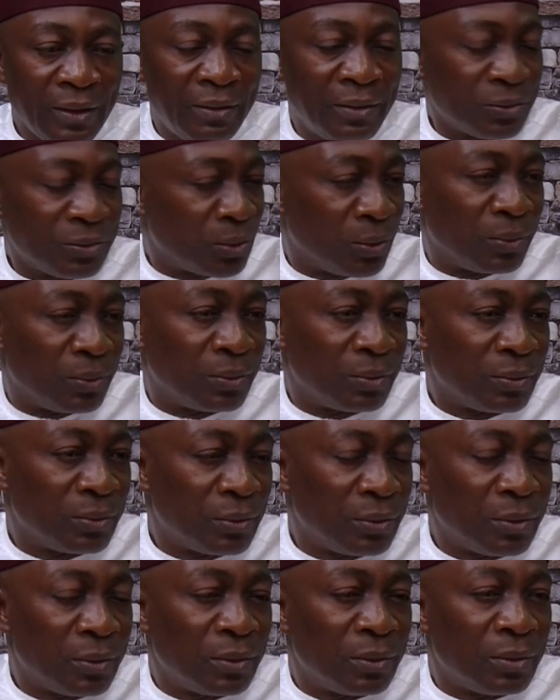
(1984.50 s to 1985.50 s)
So
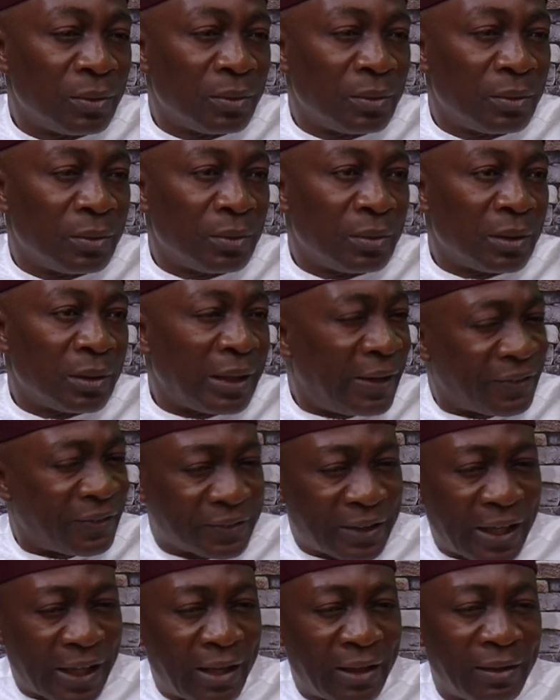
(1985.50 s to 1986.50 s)

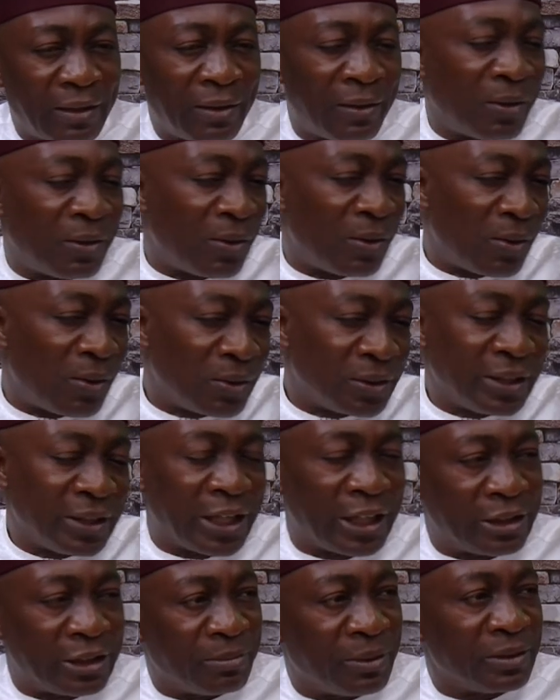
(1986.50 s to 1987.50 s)
after all the
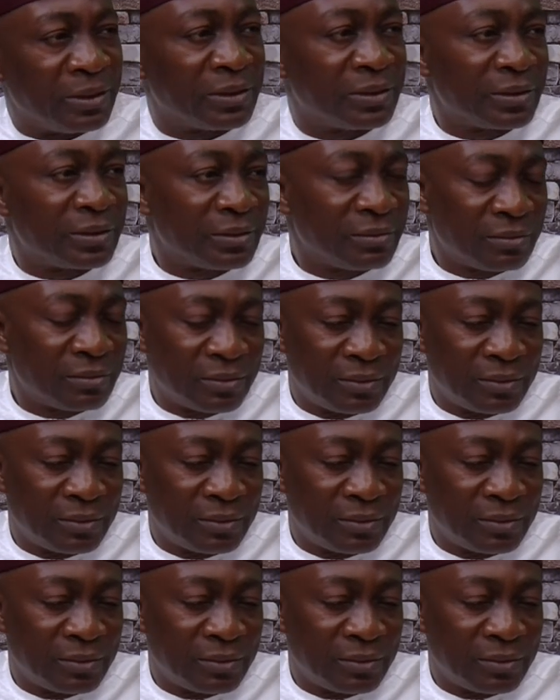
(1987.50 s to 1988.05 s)
arguments,